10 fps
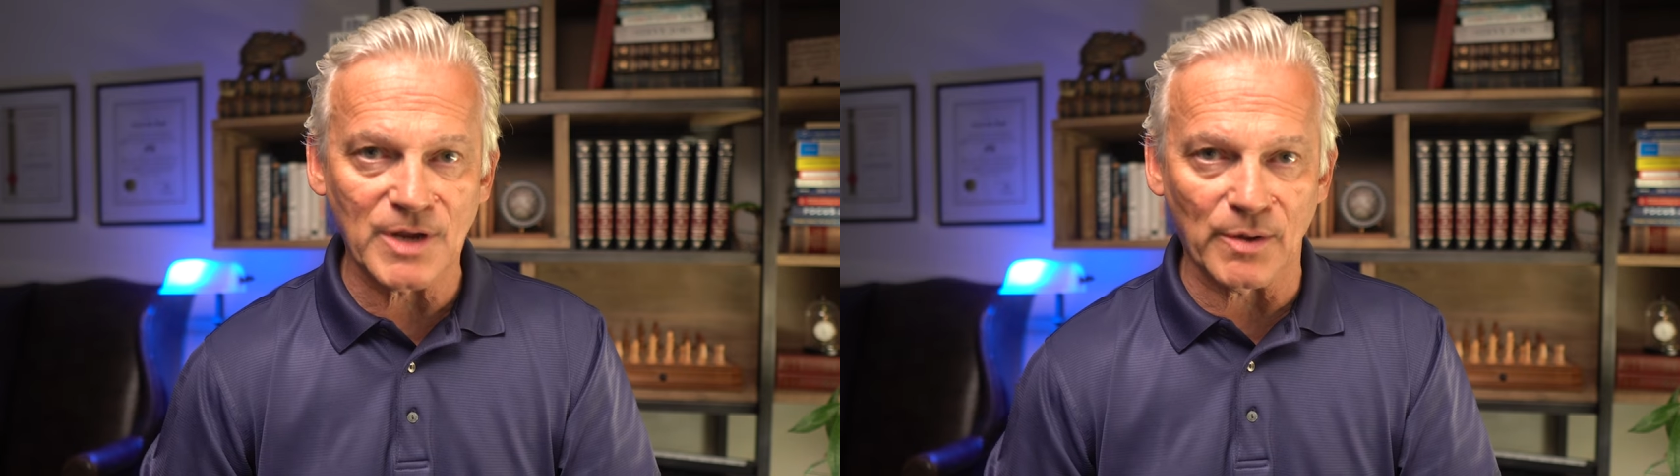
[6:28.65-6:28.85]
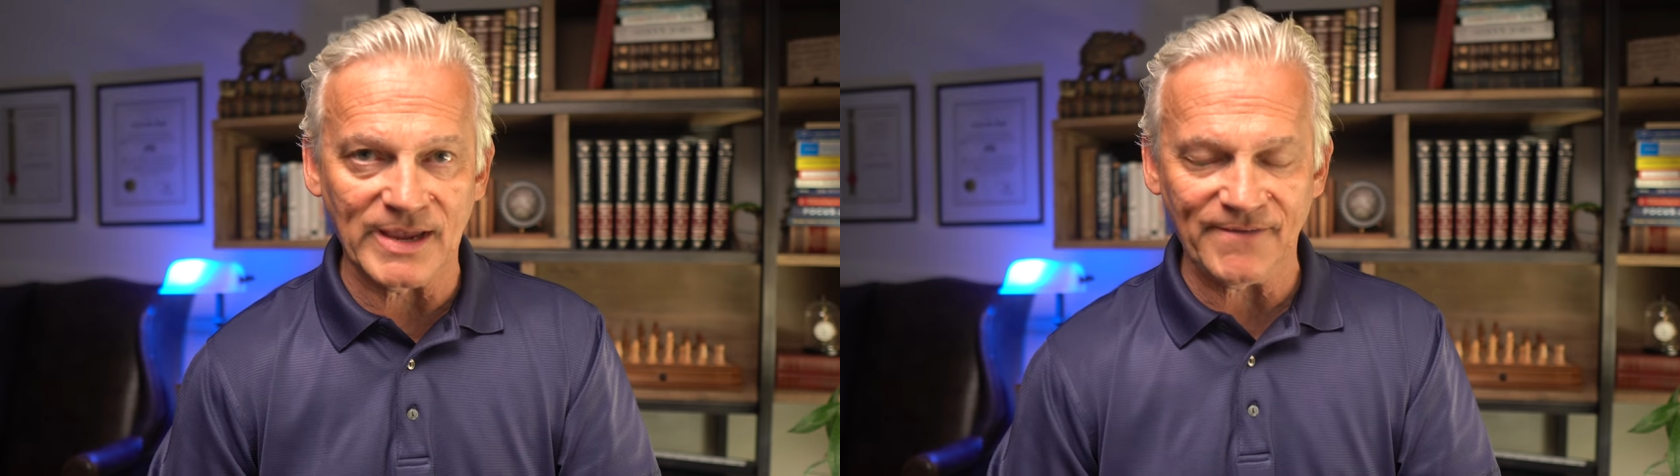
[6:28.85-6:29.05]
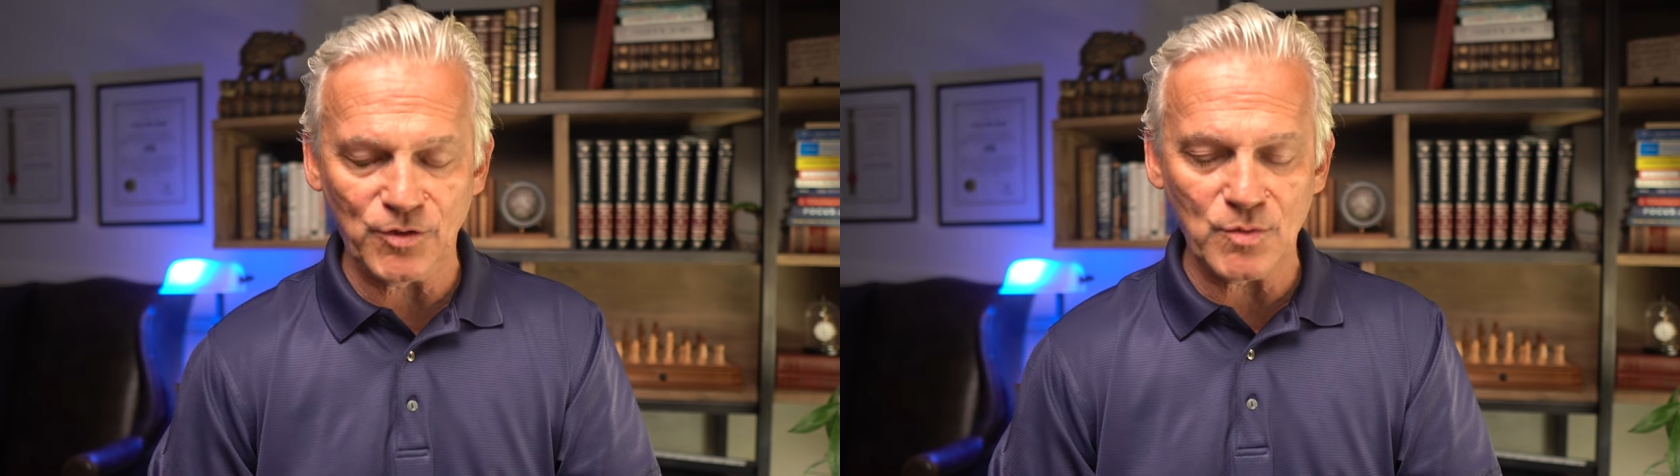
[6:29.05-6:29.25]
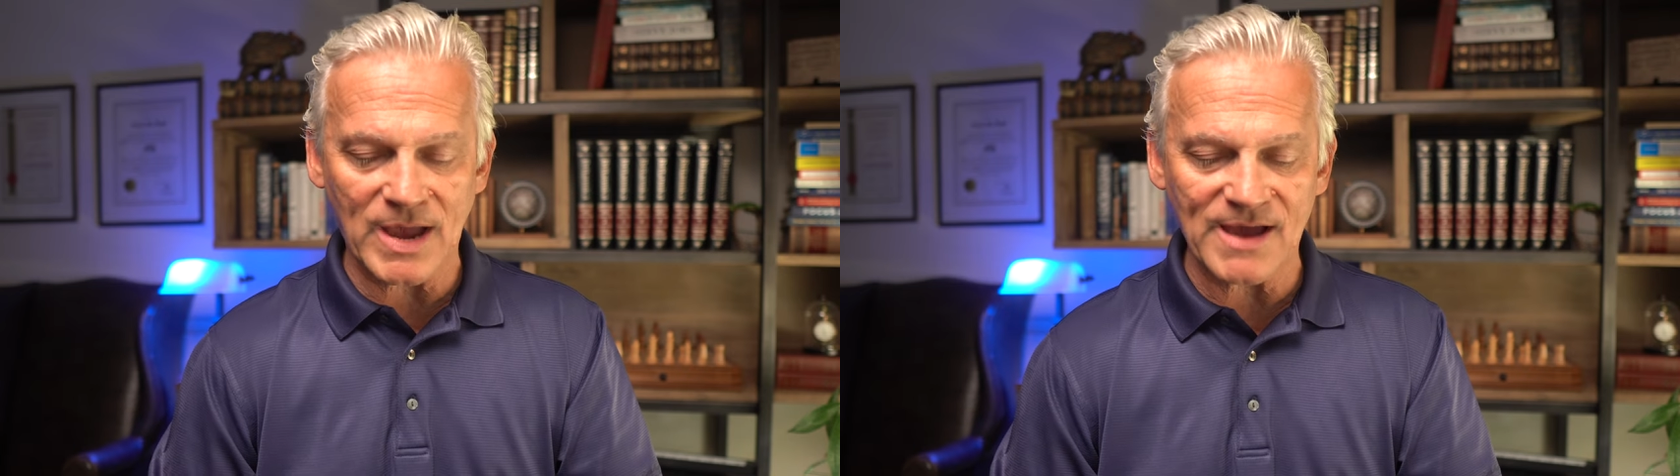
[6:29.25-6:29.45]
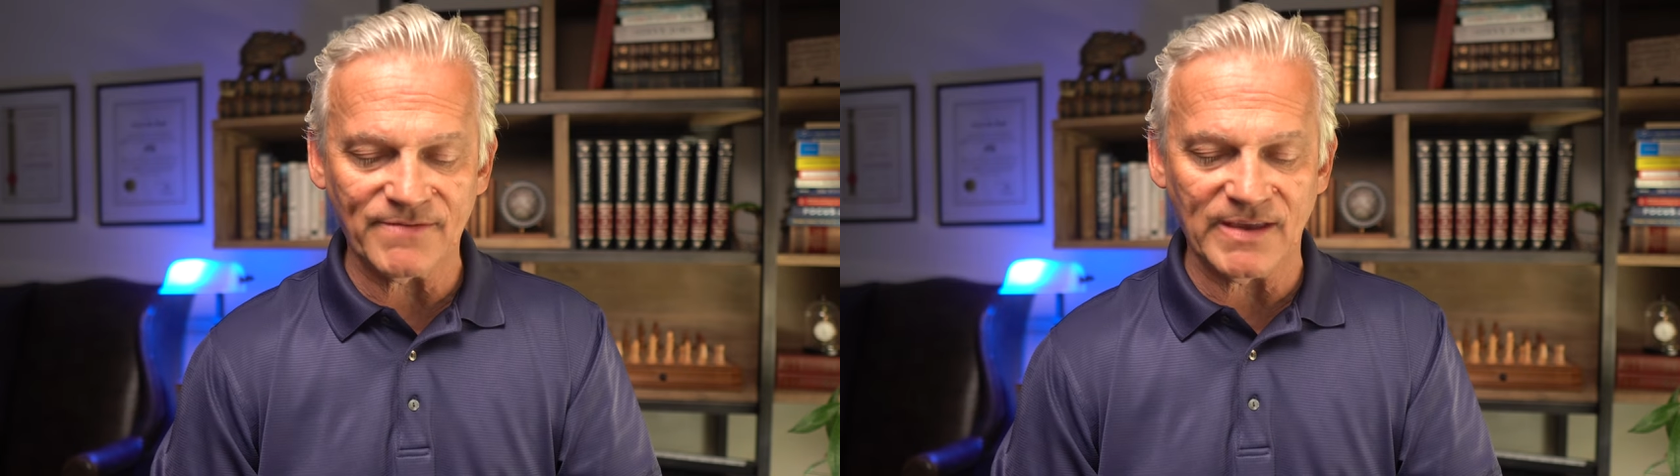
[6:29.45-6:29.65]
Now, if you
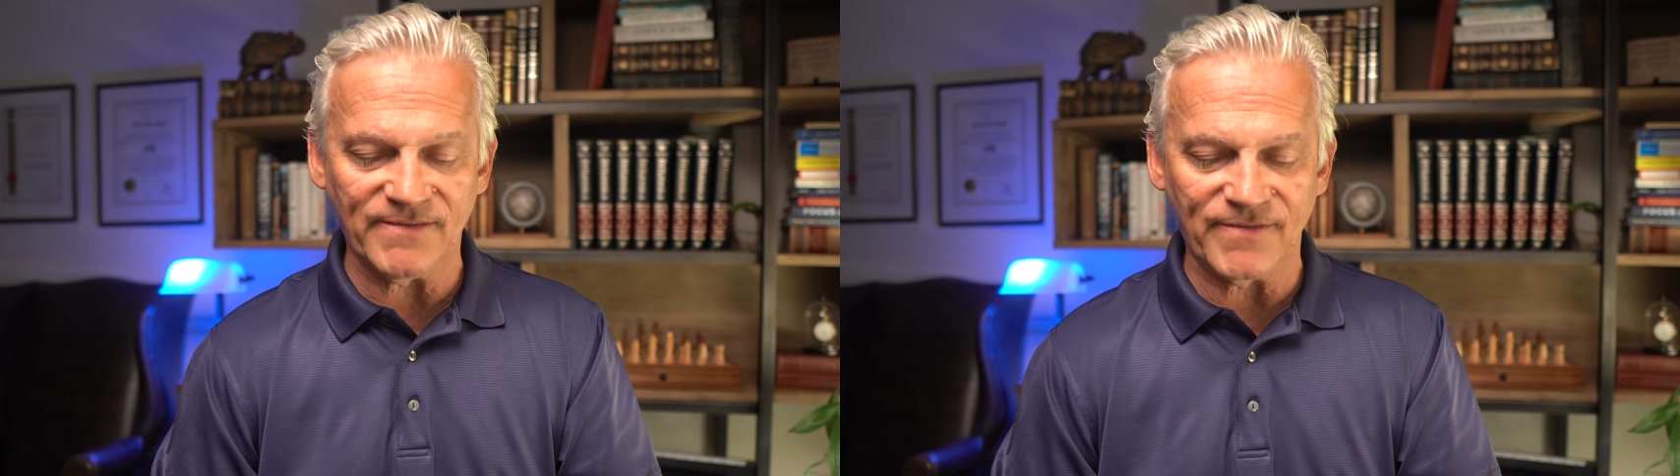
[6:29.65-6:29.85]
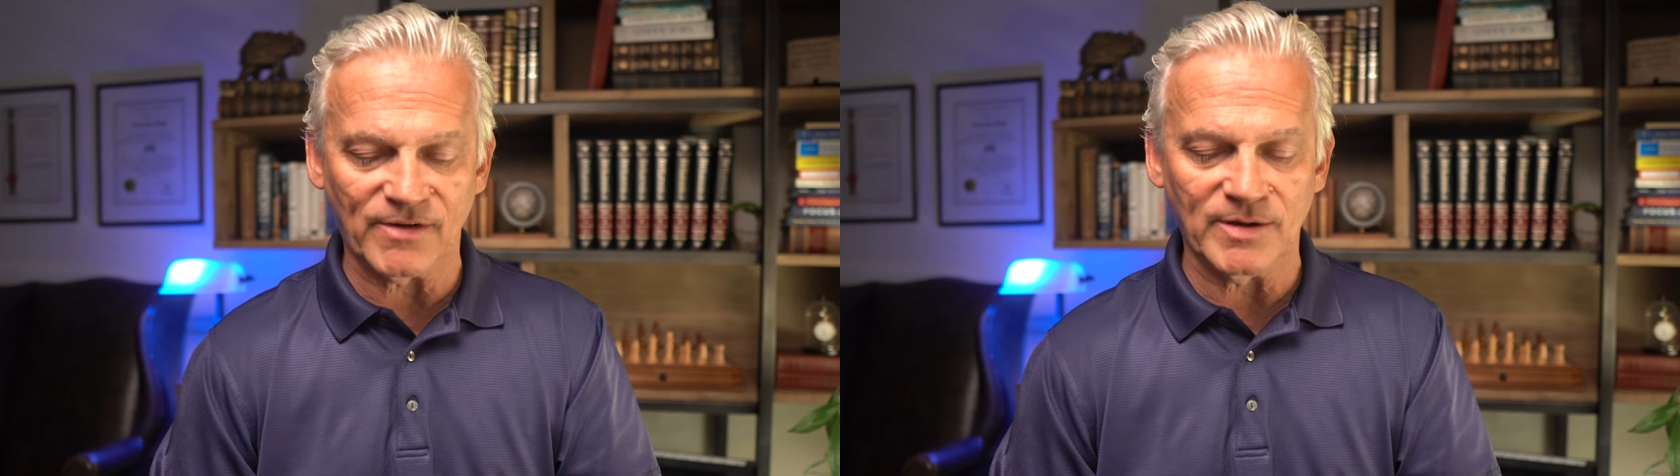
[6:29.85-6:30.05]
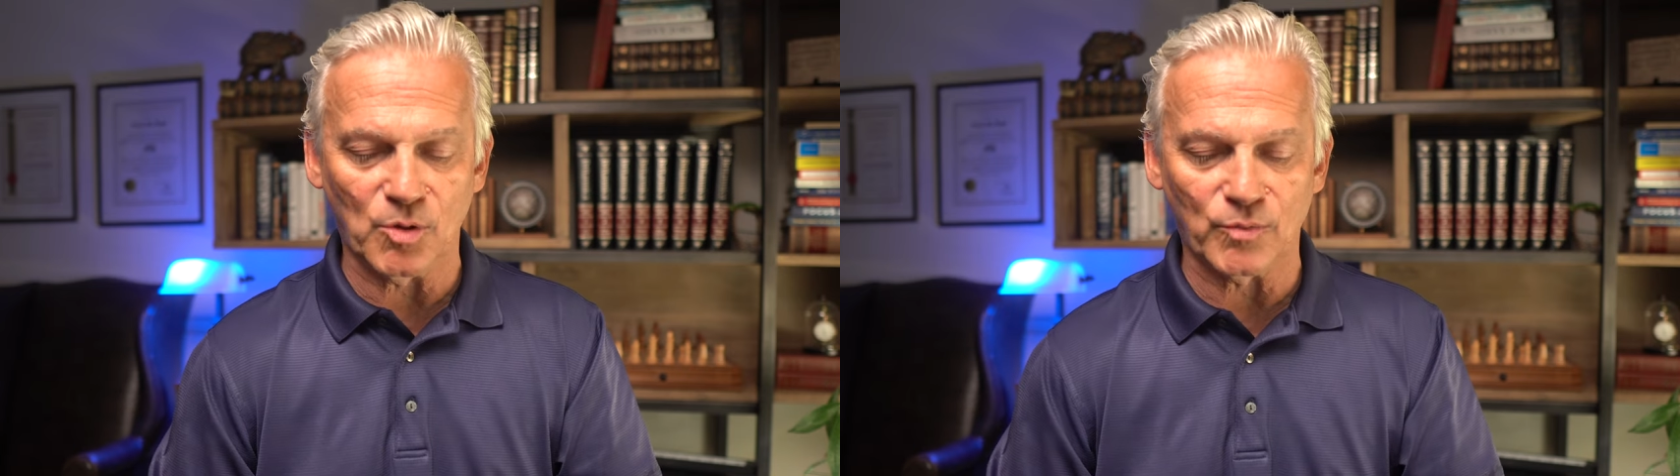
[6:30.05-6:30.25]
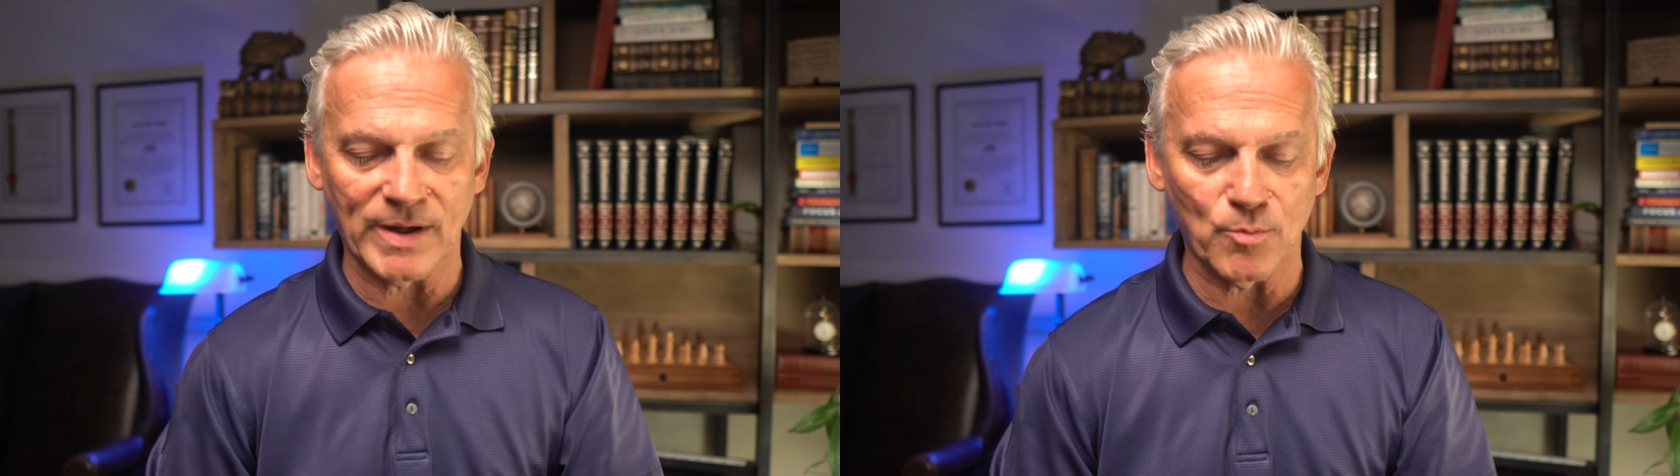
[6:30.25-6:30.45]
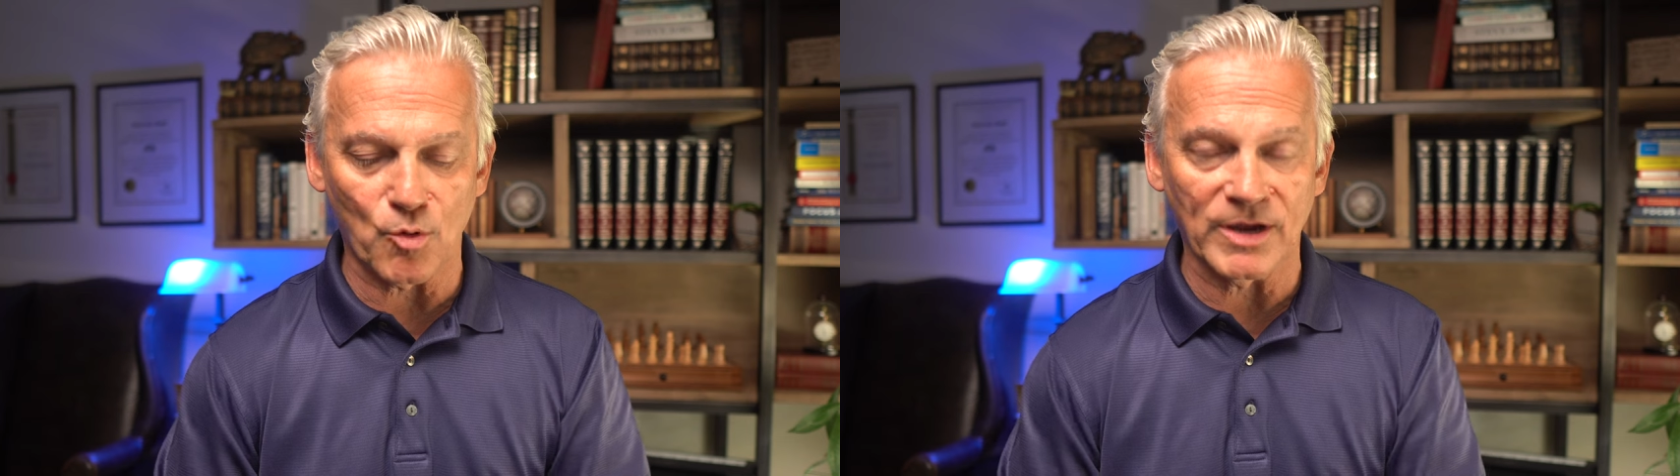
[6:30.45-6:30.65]
have a variable
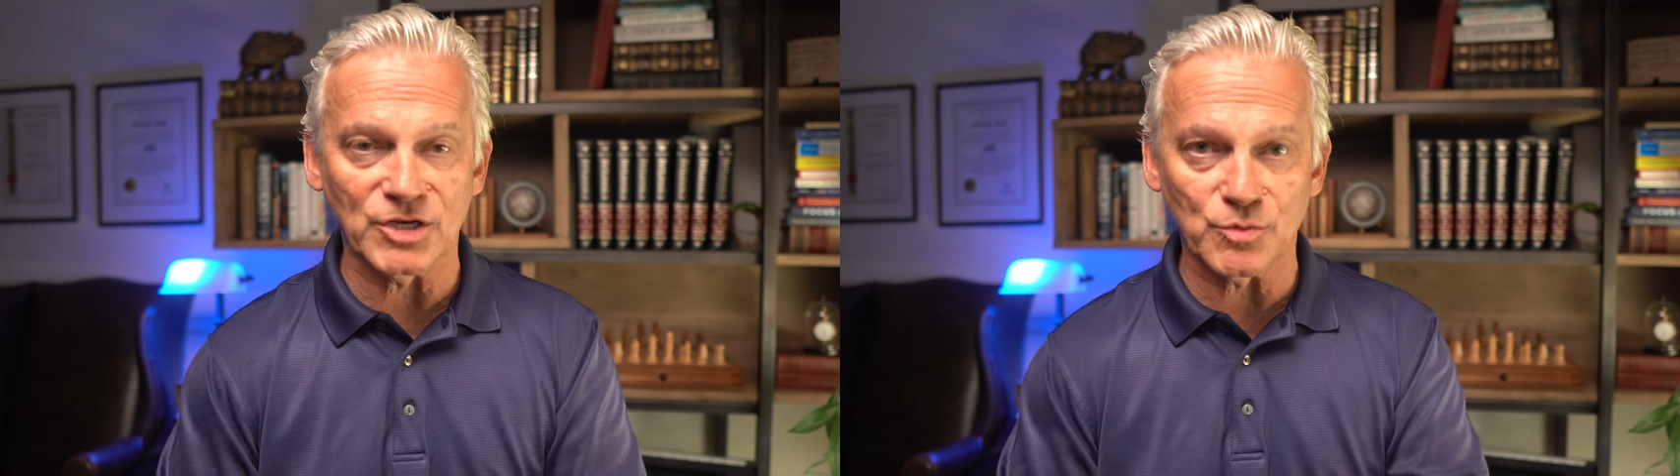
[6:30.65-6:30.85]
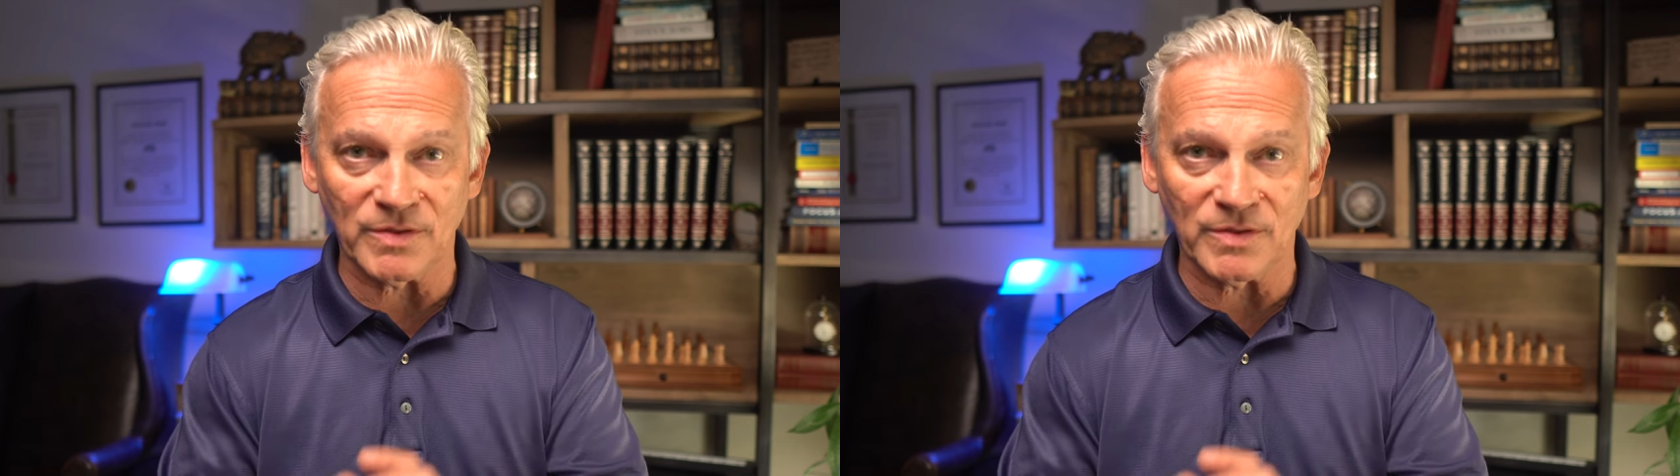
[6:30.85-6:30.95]
rate mortgage